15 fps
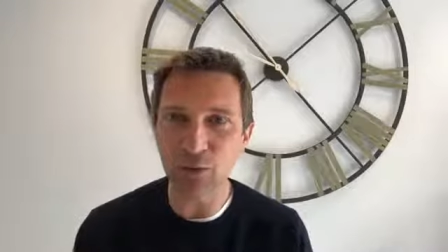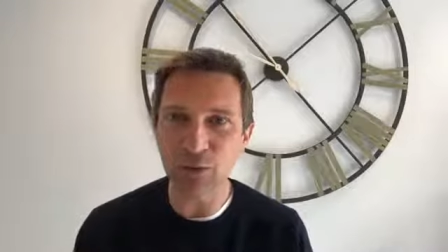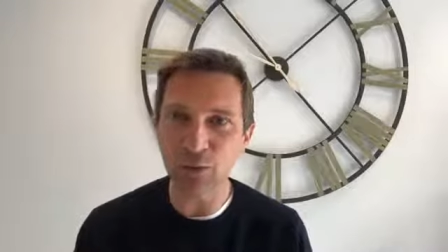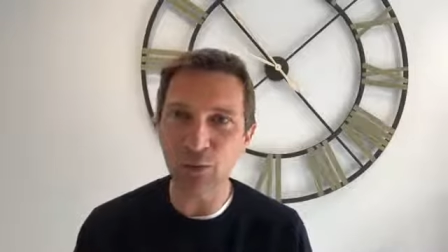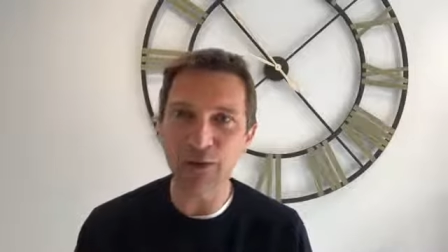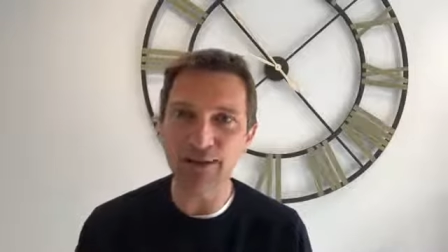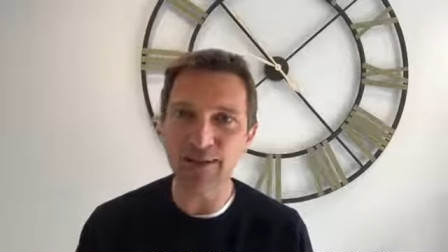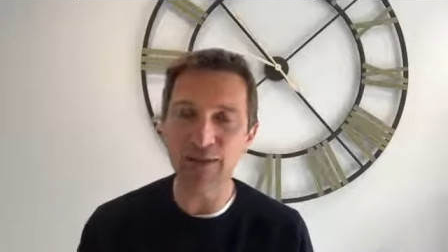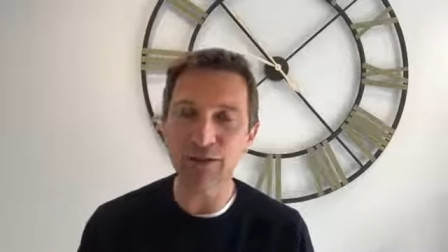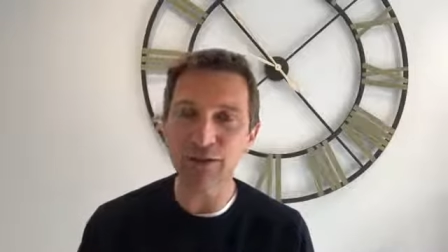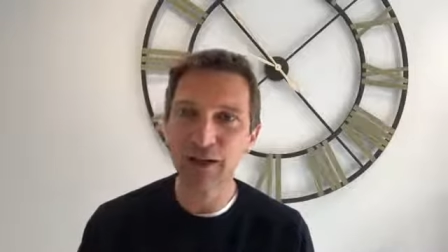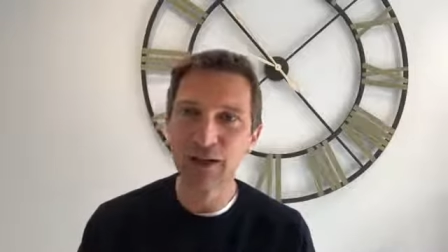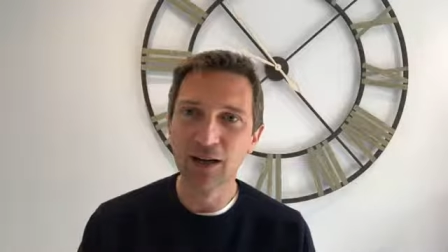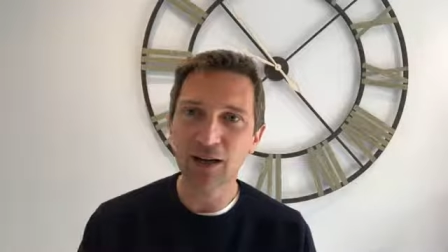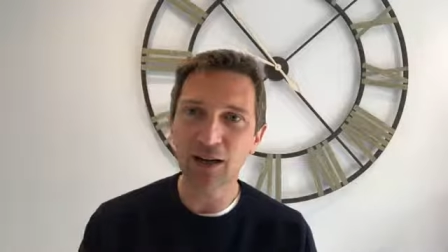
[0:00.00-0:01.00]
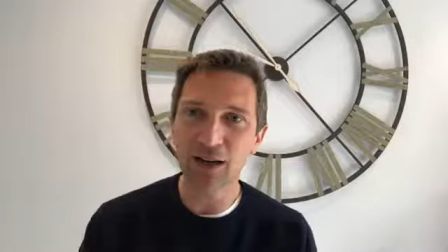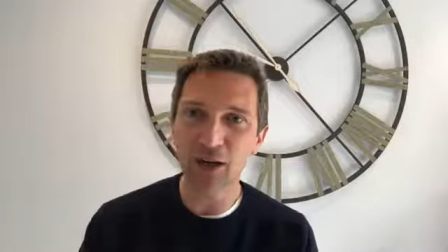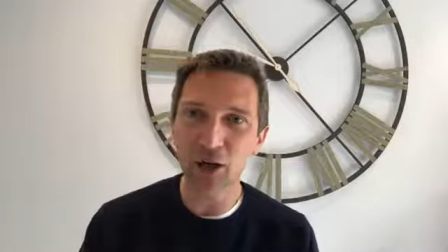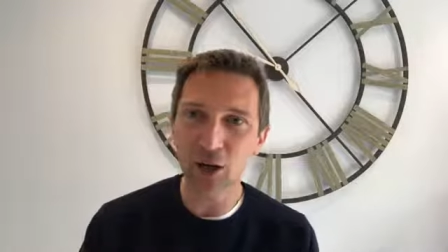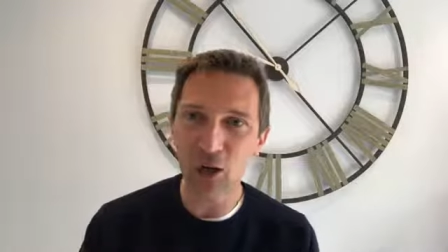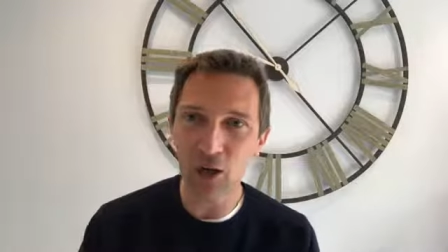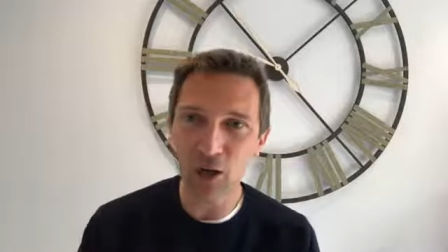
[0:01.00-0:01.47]
which went out
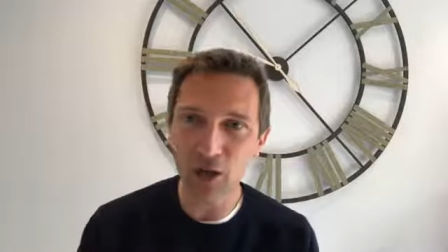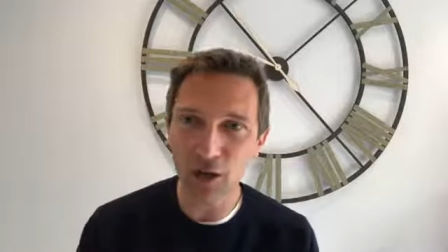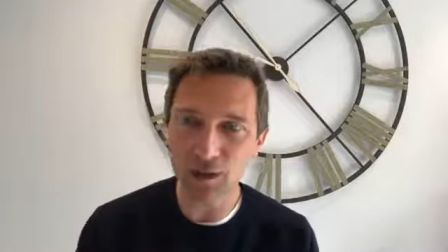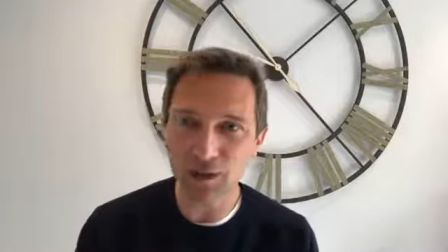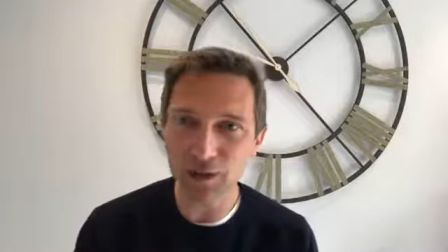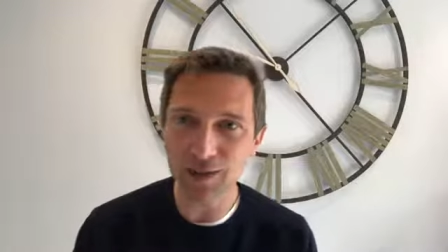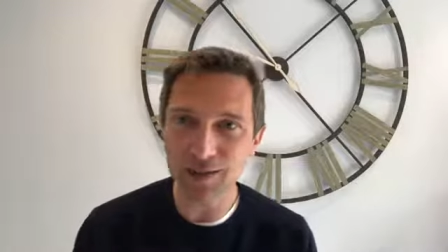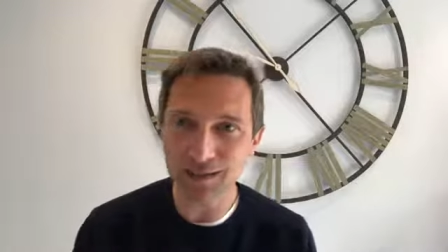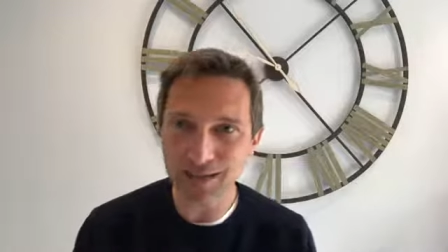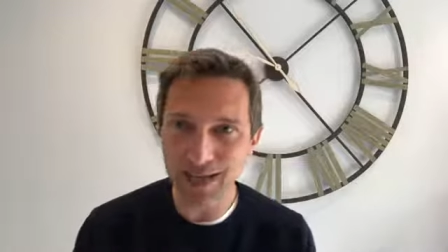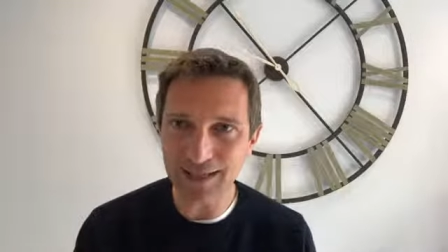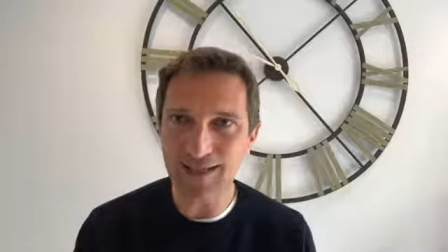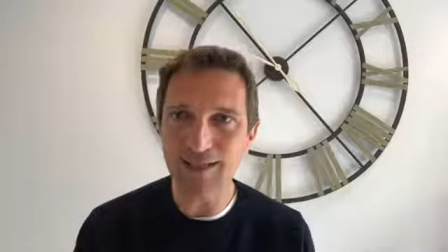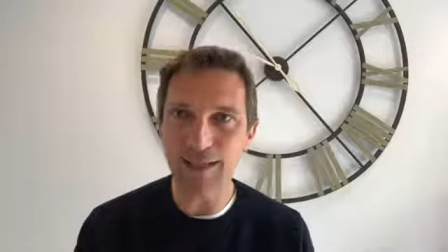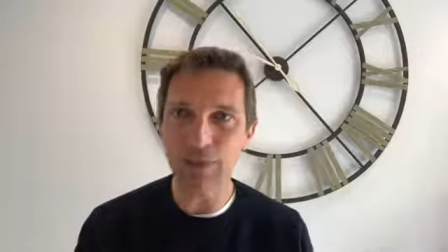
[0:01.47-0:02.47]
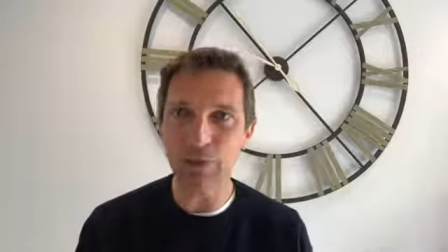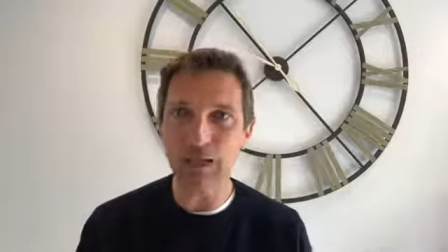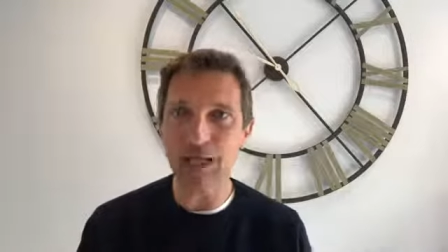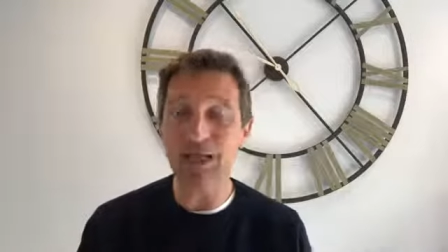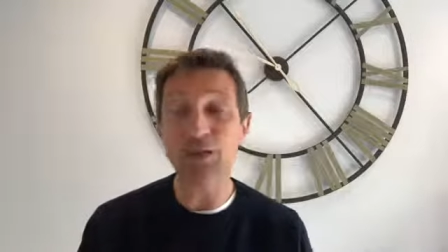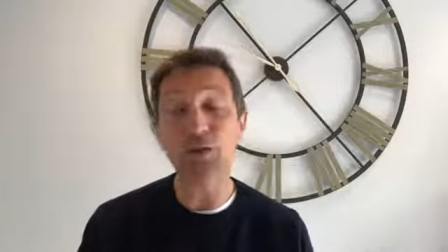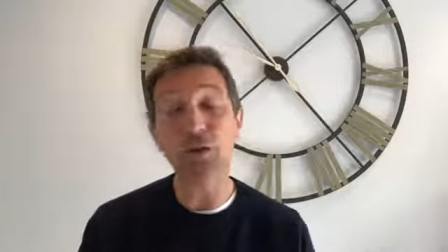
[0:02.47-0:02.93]
last Saturday weekend.